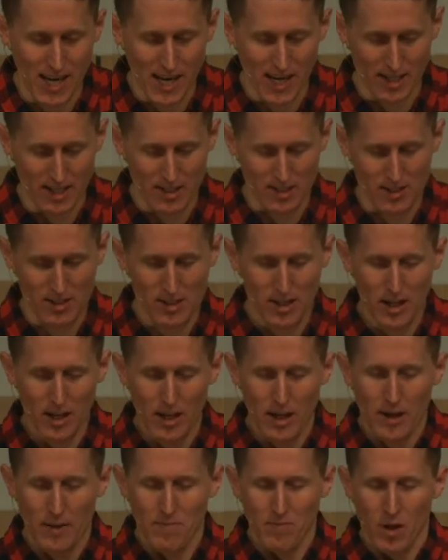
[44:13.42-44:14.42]
is.
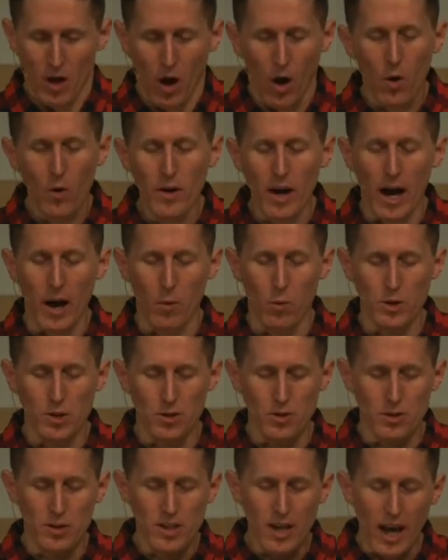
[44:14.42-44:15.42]
Oh God,
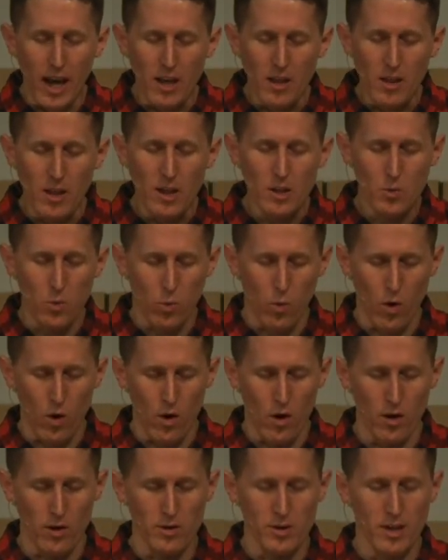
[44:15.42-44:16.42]
would you take these
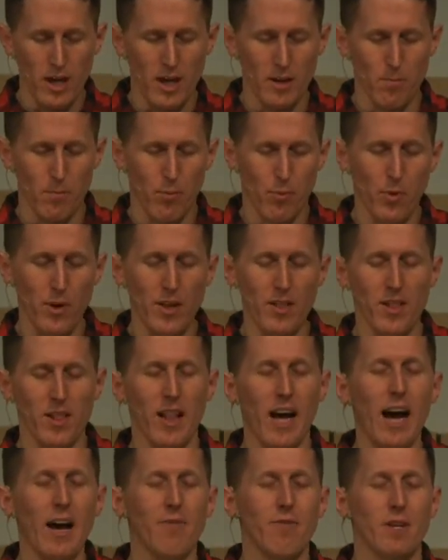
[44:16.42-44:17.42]
words and breathe
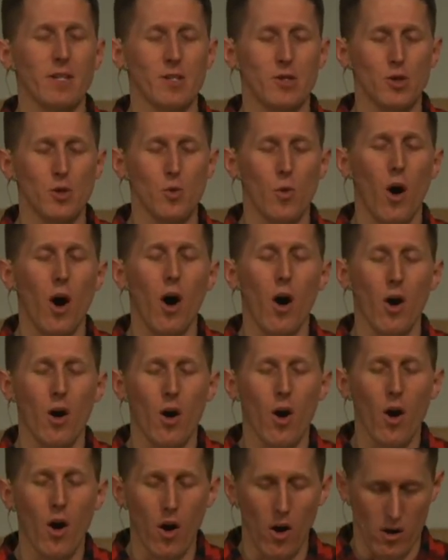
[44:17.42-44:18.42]
life into
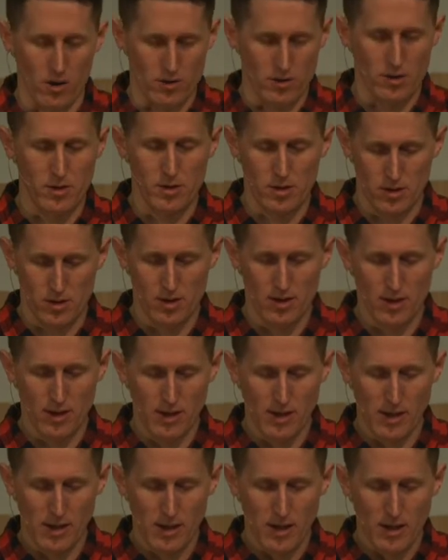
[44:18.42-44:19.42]
our hearts?
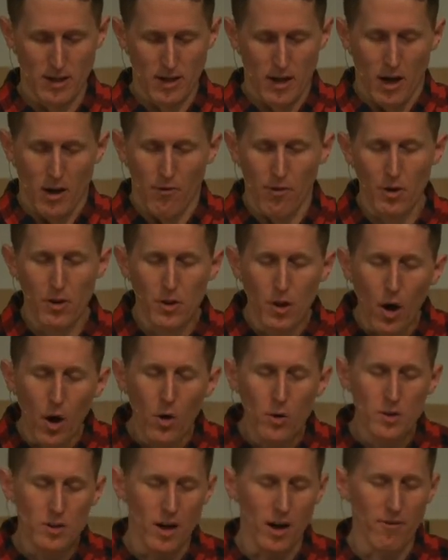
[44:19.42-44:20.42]
for
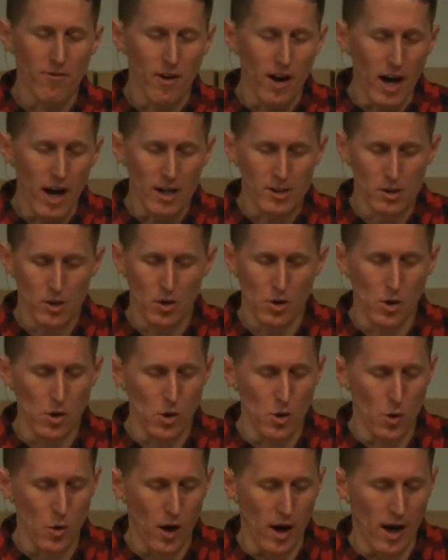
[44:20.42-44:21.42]
those of us
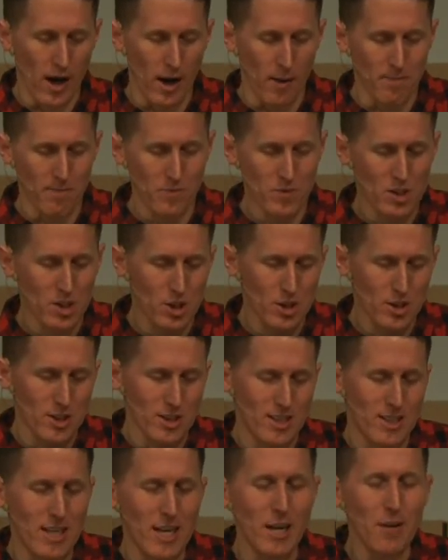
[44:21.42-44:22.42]
who um, just
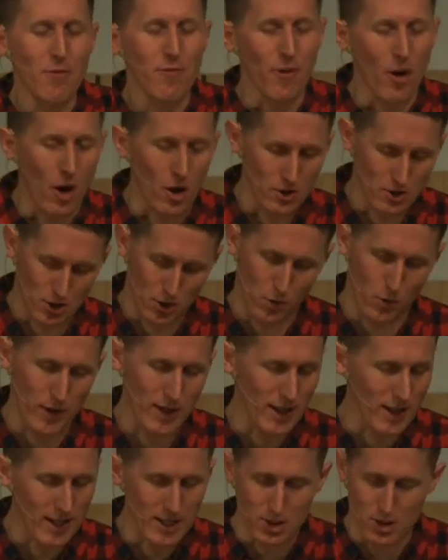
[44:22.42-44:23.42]
default to
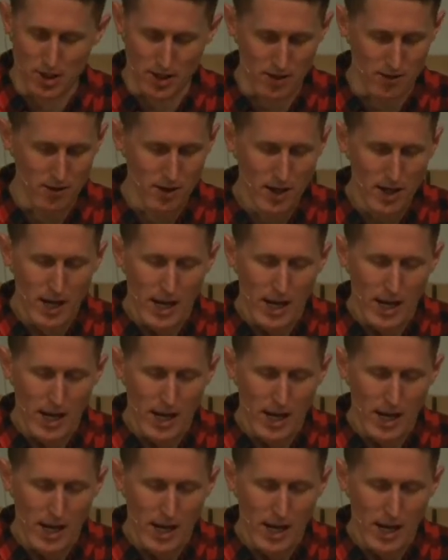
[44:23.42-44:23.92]
religion